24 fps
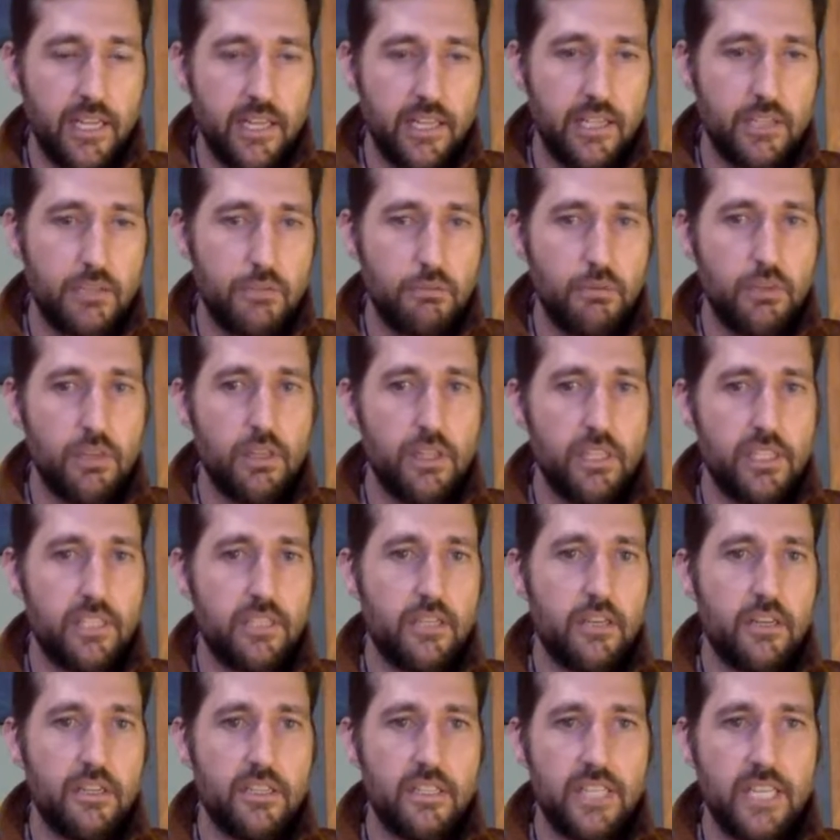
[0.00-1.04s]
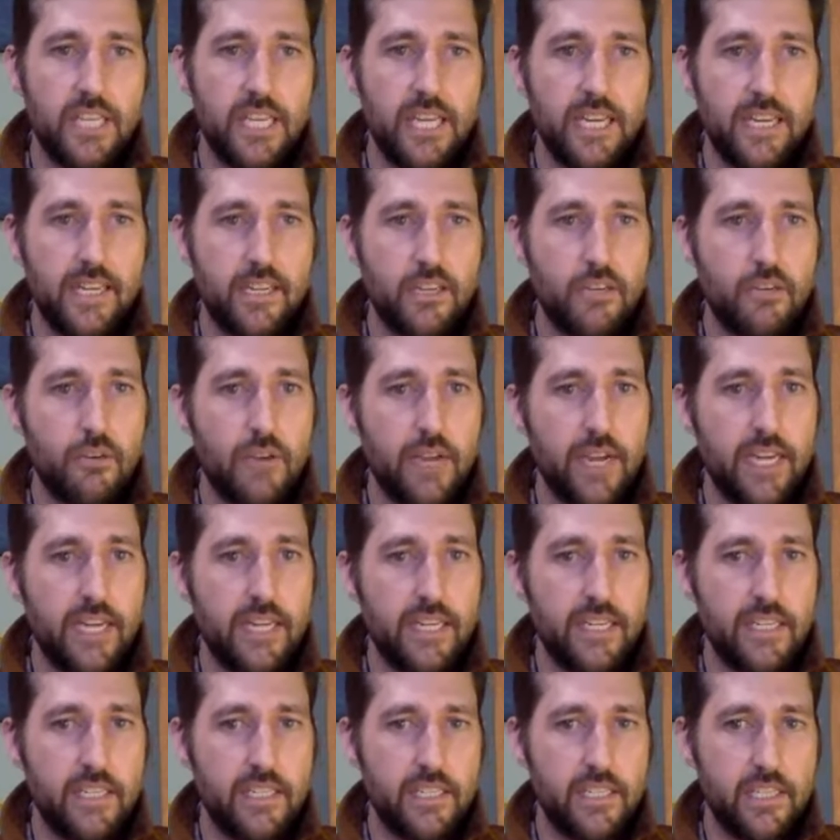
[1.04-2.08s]
this really starts to get
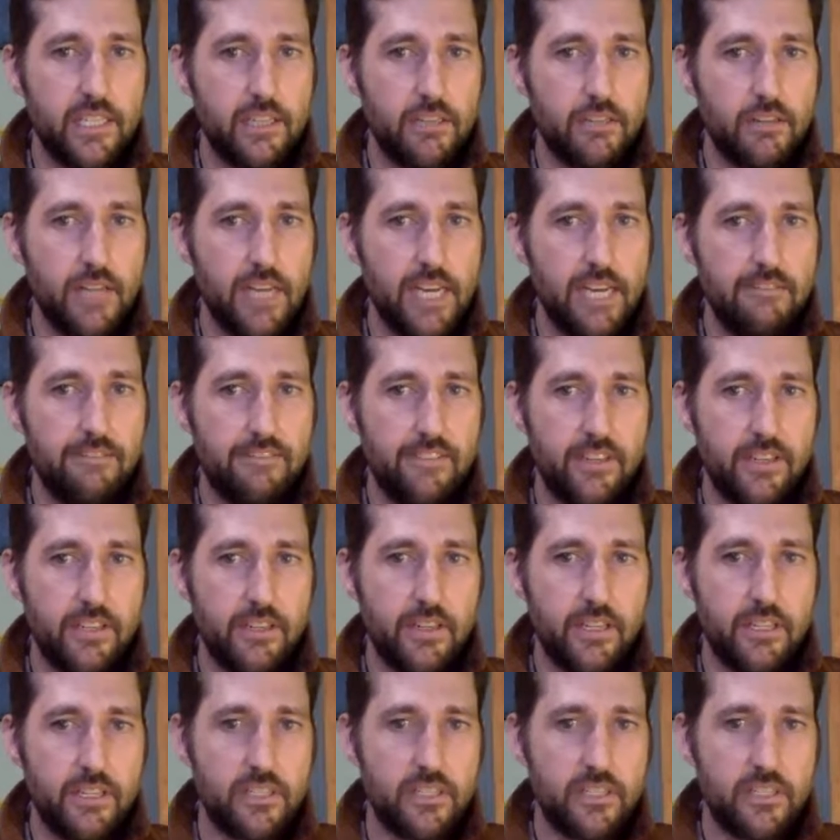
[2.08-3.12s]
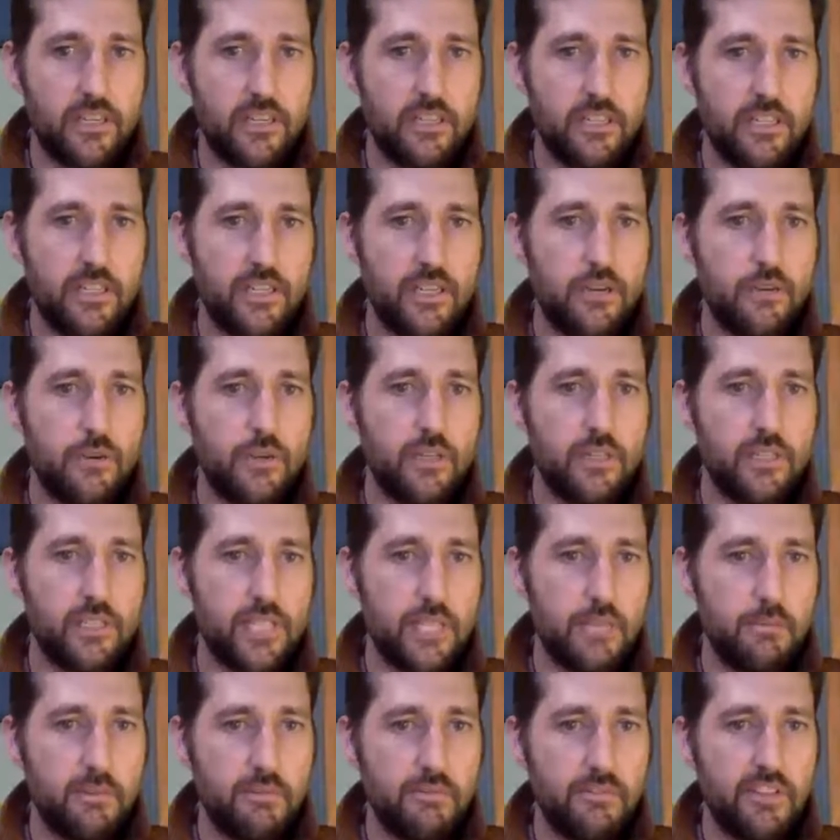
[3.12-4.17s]
ingrained into your life, and you can start to notice
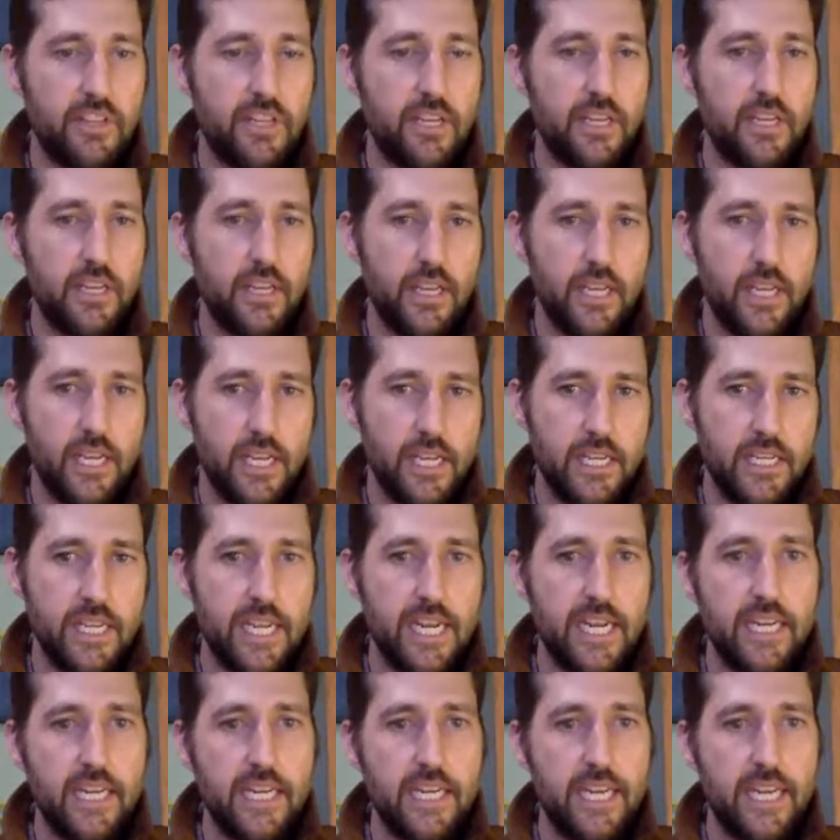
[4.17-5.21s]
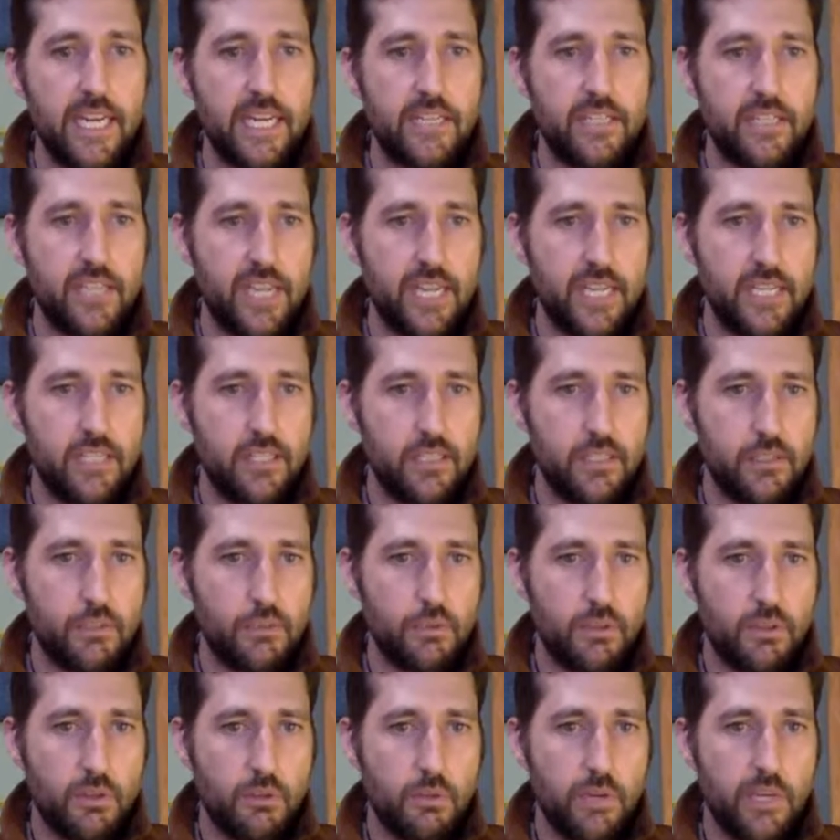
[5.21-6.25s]
some of the day-to-day changes
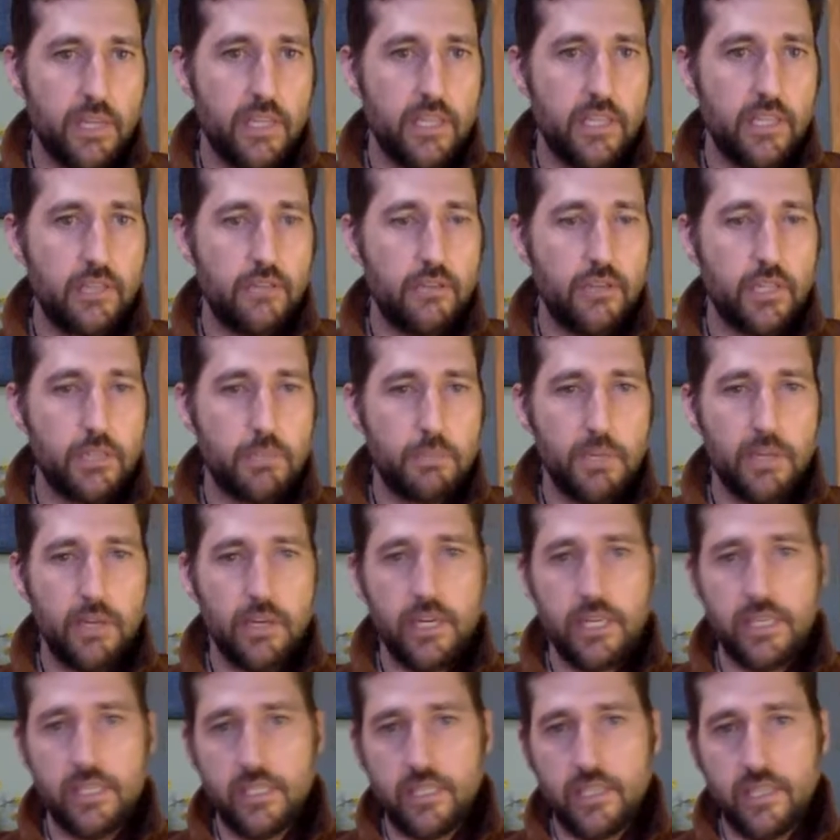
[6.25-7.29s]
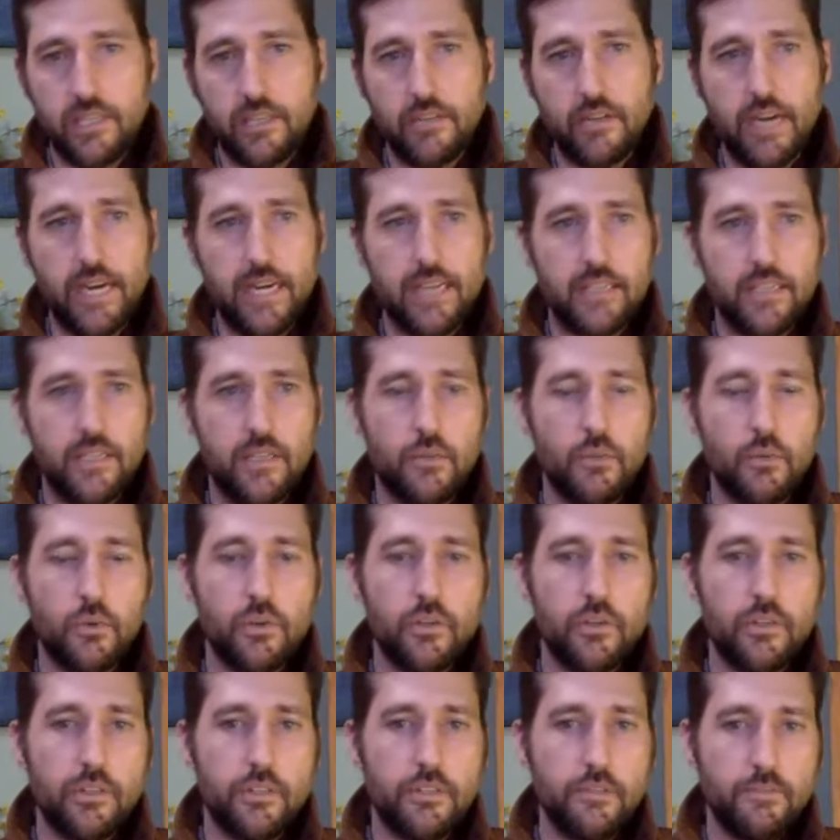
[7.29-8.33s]
with the way that you experience and interact in the
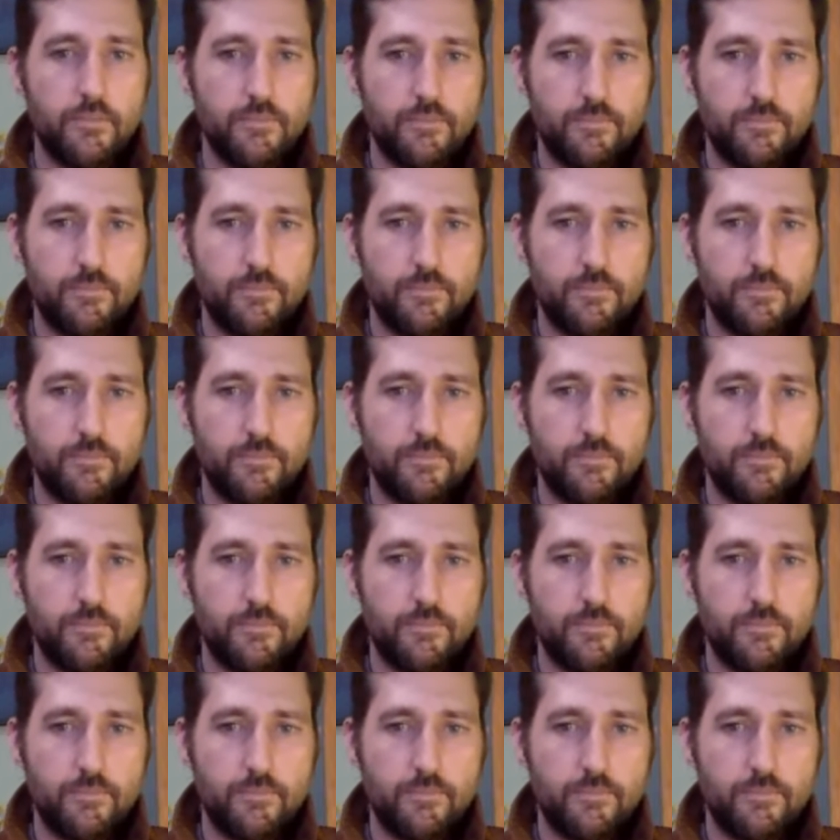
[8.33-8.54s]
world.